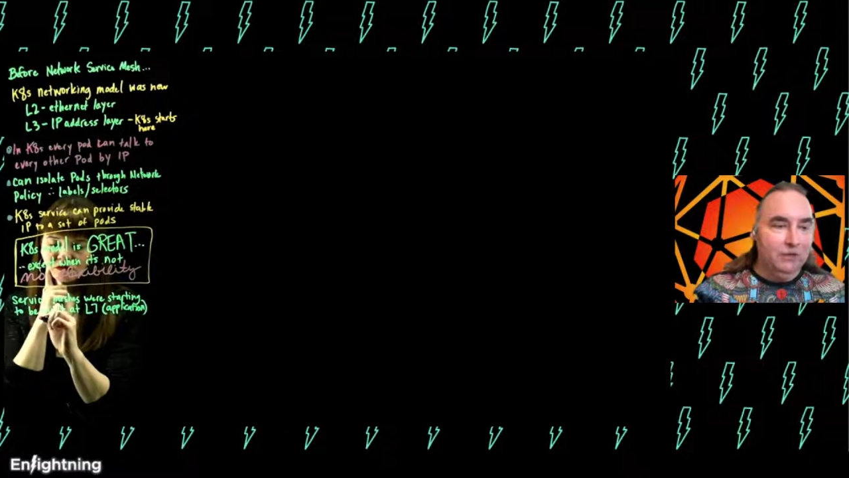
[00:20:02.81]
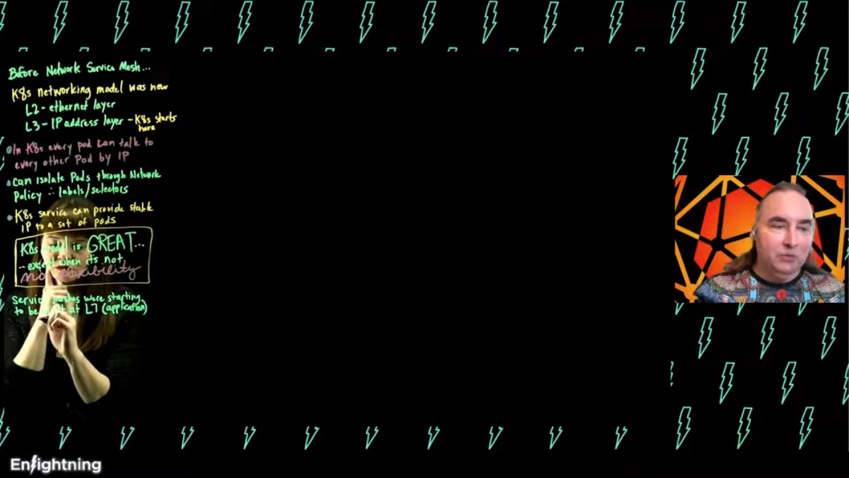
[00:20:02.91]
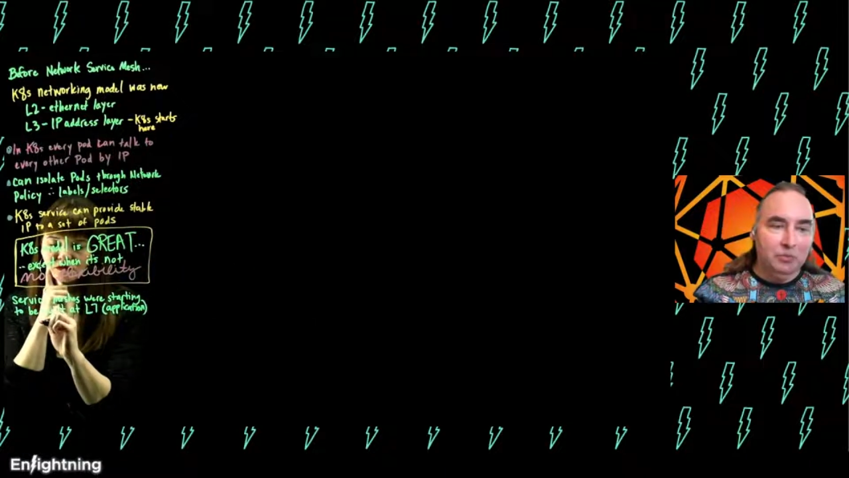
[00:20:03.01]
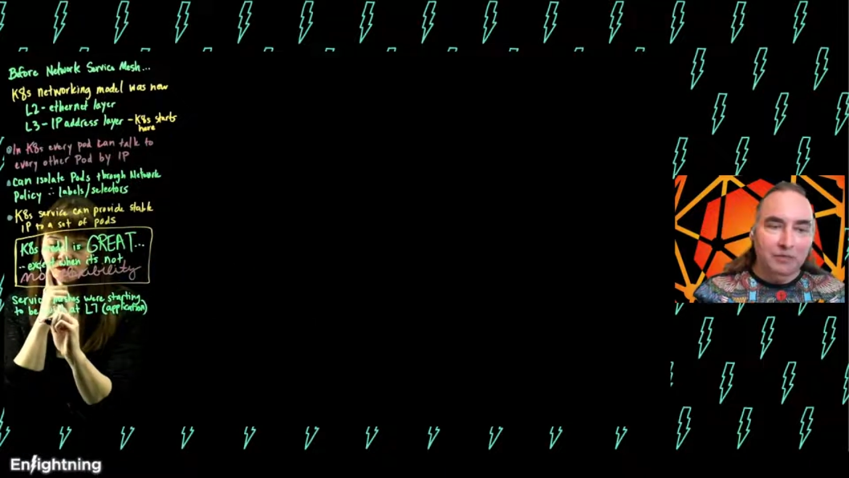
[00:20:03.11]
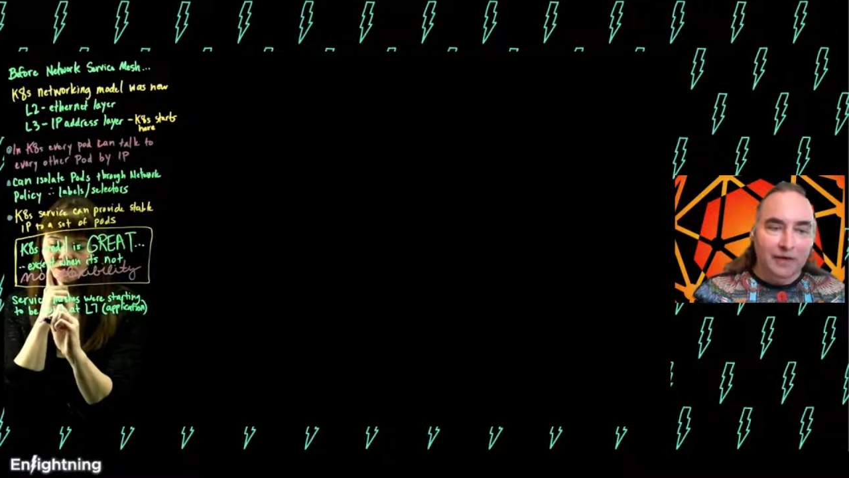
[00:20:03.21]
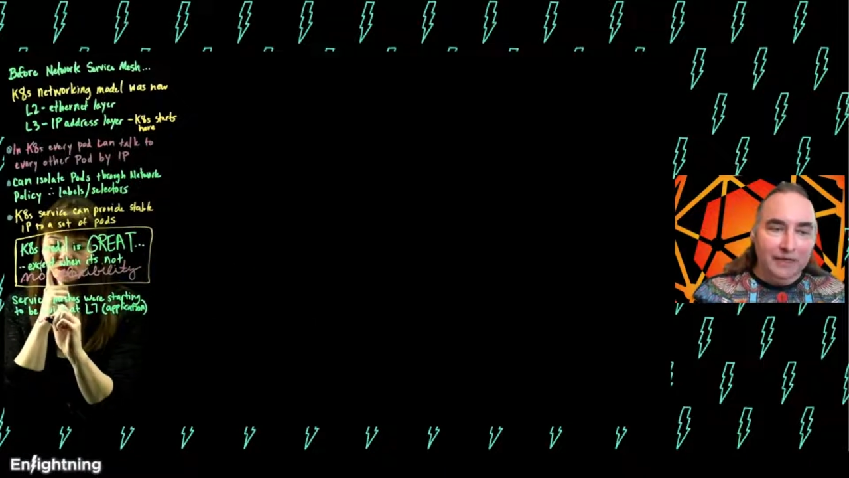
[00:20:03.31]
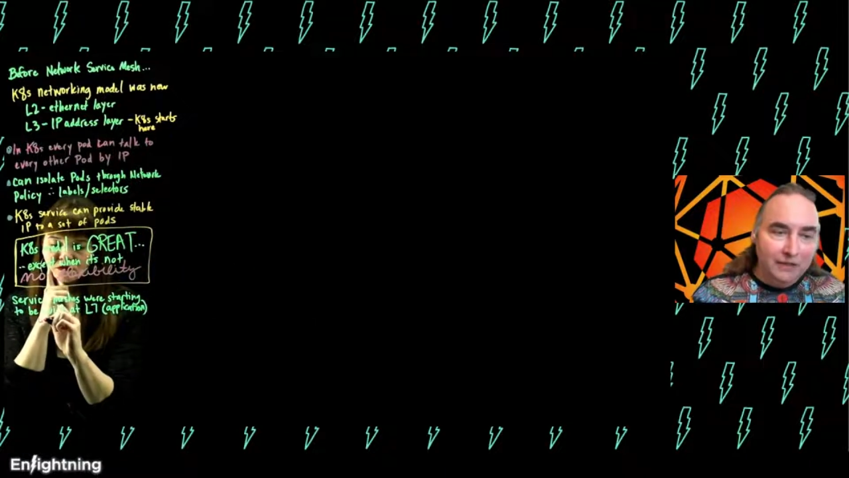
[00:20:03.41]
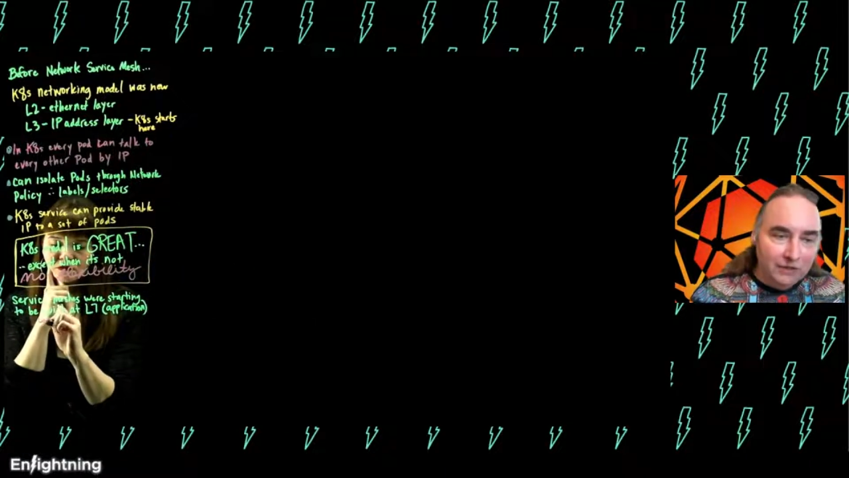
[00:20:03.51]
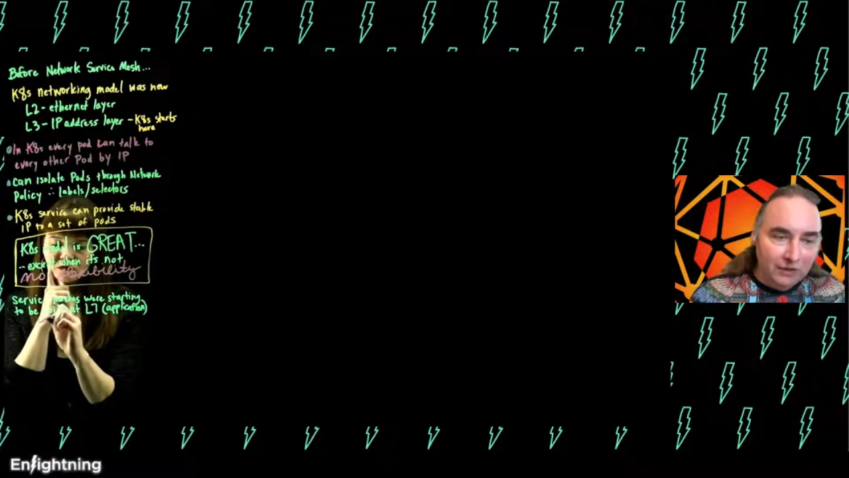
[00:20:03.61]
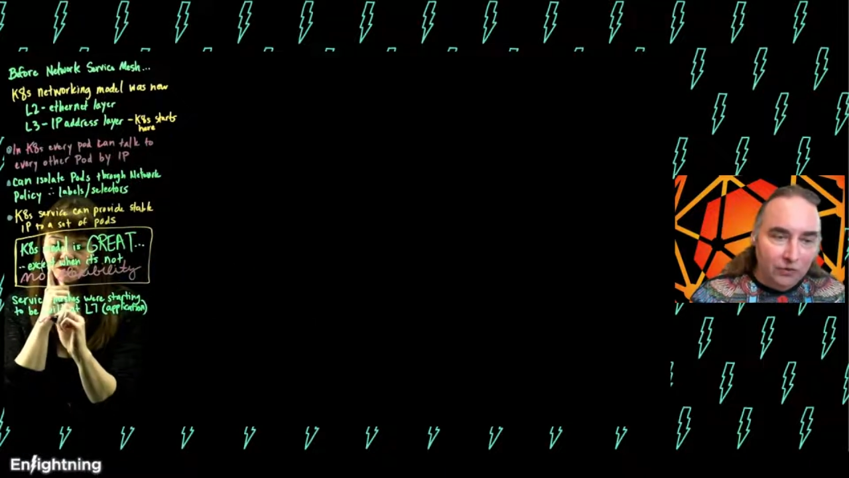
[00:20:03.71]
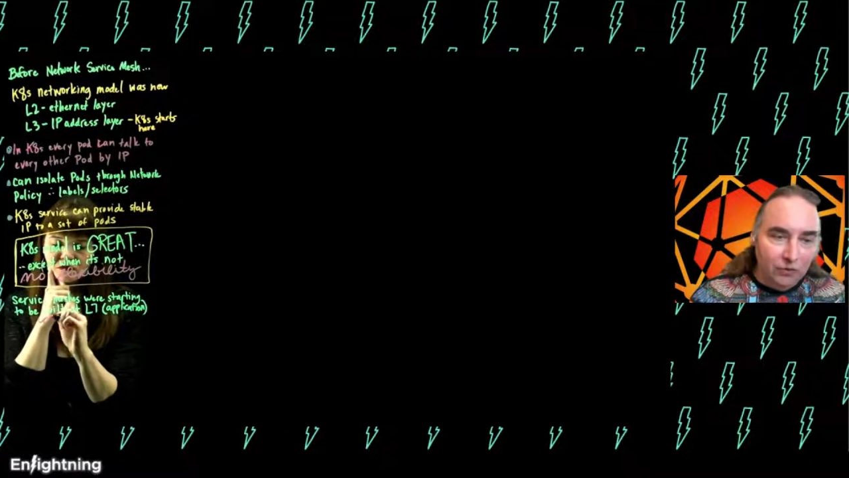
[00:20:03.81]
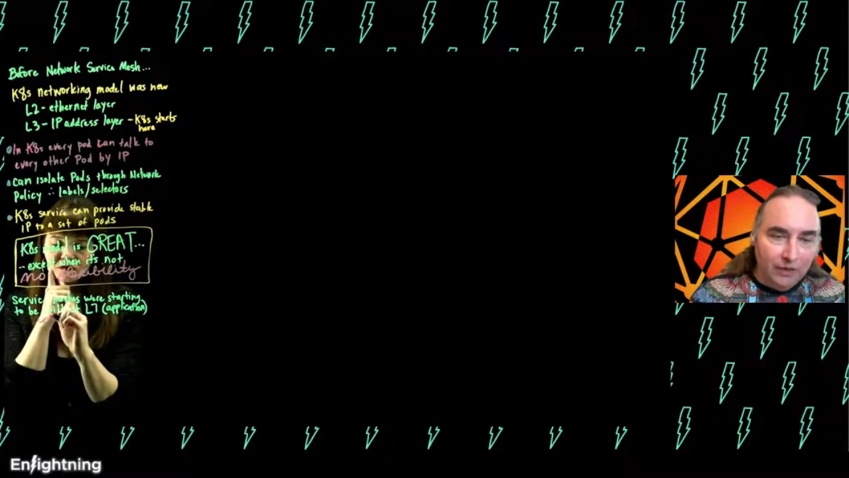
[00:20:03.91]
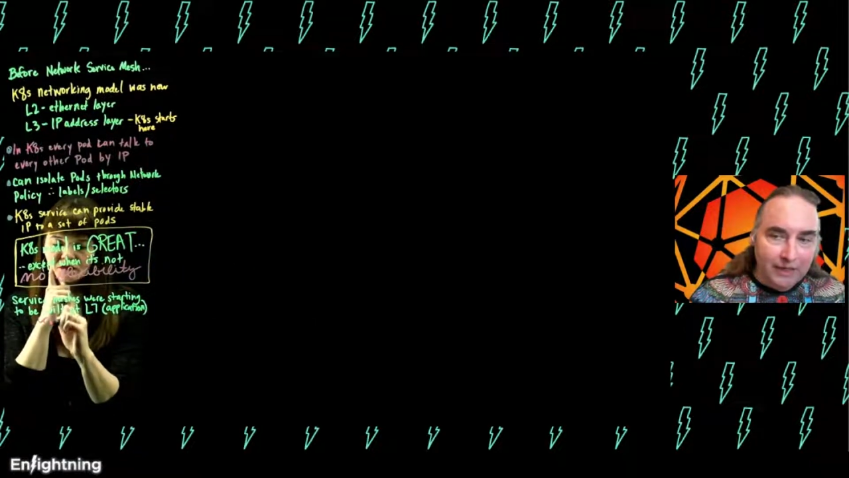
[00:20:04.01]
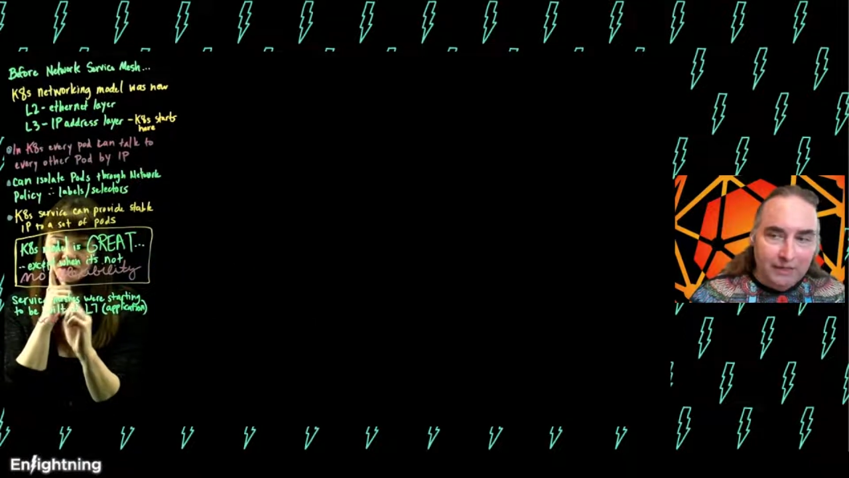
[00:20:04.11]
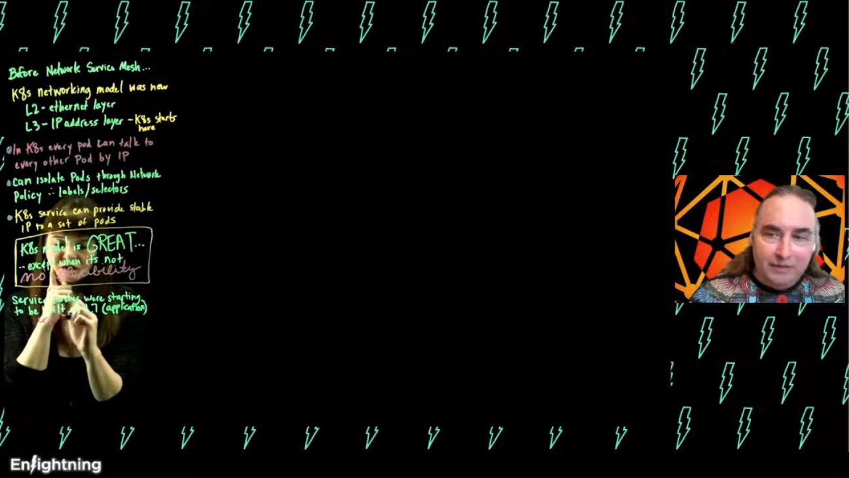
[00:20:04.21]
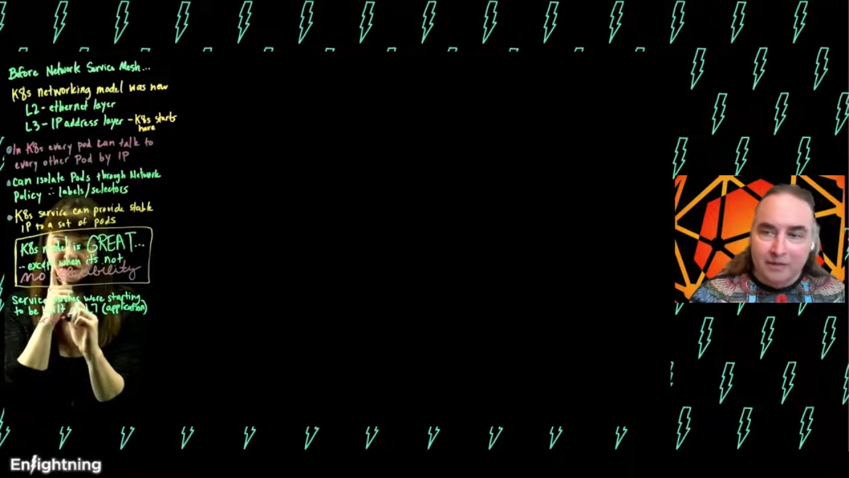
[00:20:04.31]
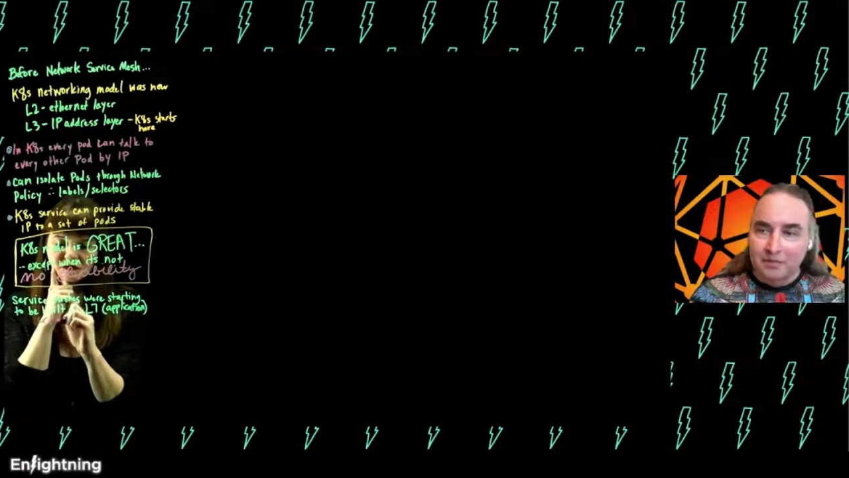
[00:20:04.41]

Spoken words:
you're providing security.